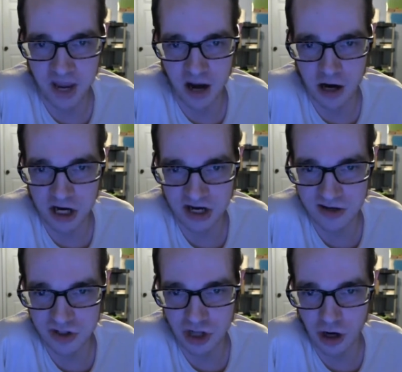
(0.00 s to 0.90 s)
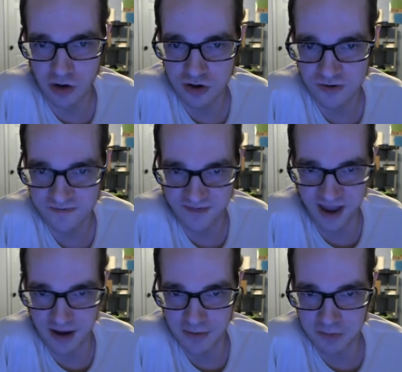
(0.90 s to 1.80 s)
American Toku
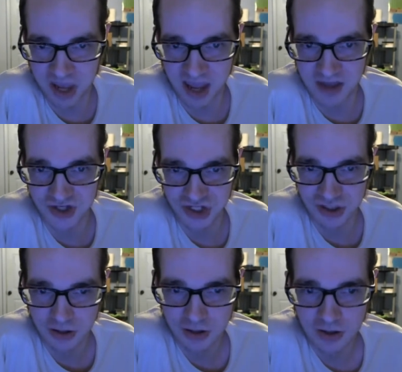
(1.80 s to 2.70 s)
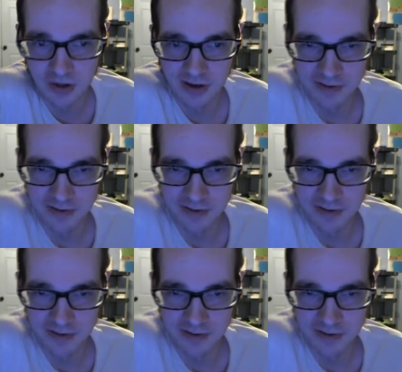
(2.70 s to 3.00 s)
fan base.